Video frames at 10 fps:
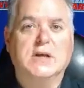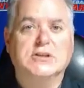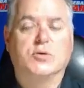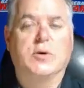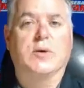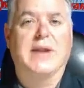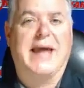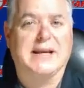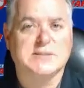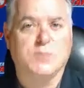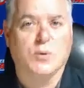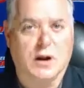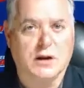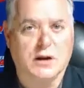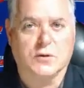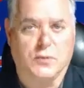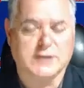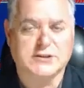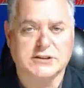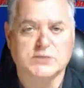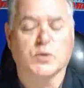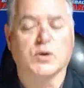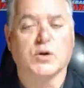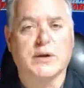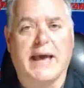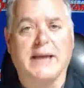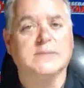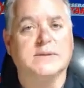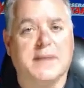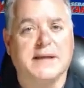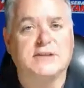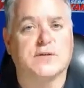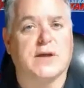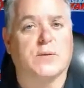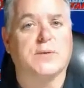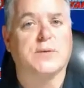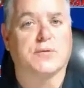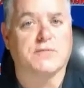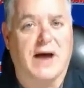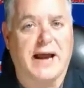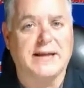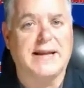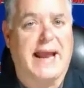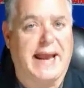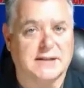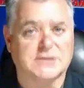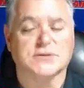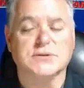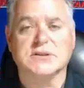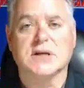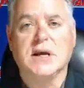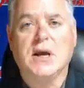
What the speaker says: So we will export all of the questions. We'll look at them to make sure that we provided answers.